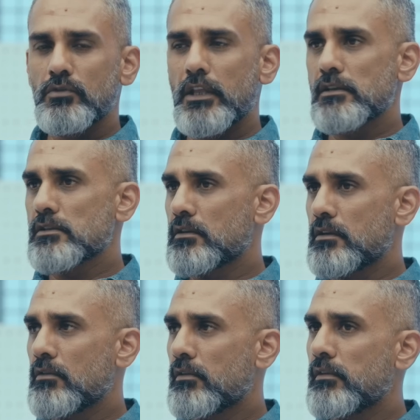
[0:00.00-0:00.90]
there is
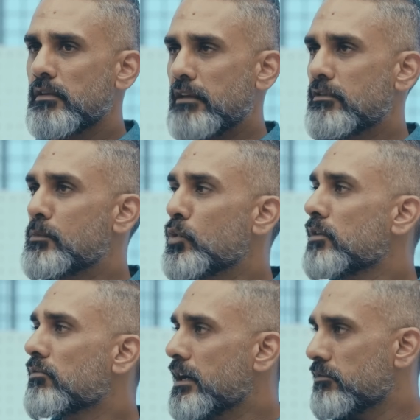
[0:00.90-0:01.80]
a navy blue
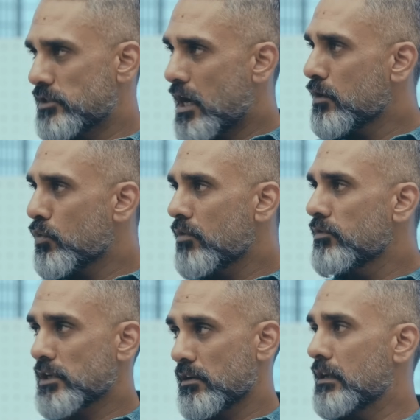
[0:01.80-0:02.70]
and white which I rode,
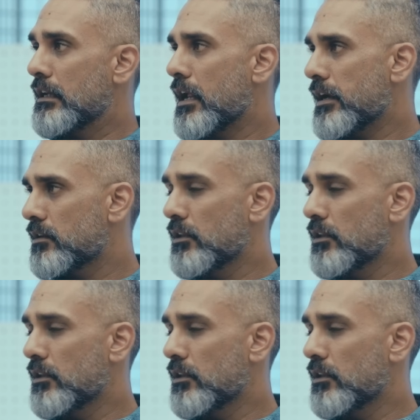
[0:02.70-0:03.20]
which I really like.